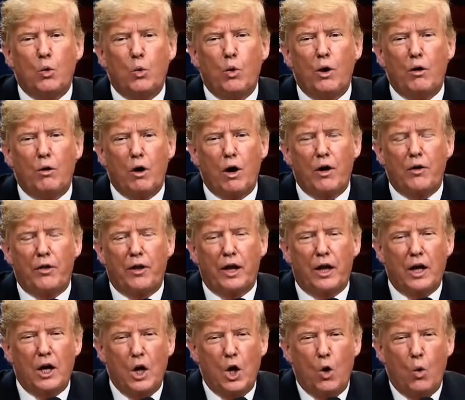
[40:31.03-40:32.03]
Where are
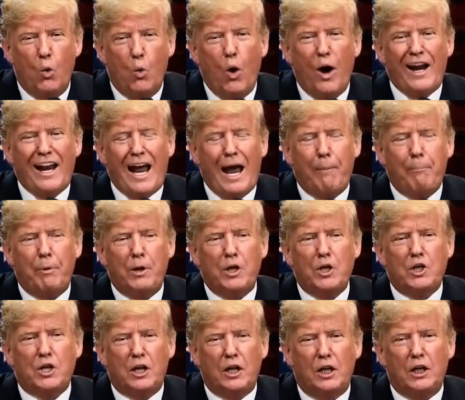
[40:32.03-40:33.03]
they? What
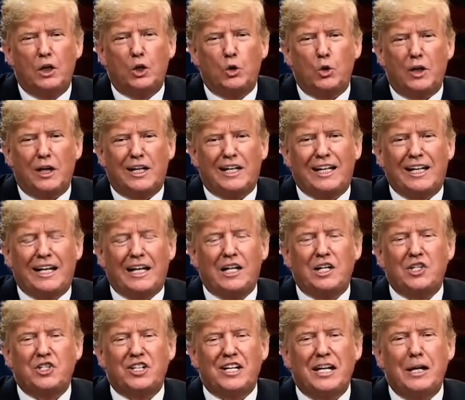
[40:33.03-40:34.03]
happened to Hillary
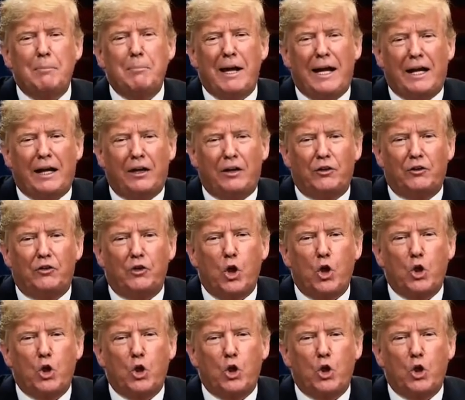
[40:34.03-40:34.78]
Clinton's emails?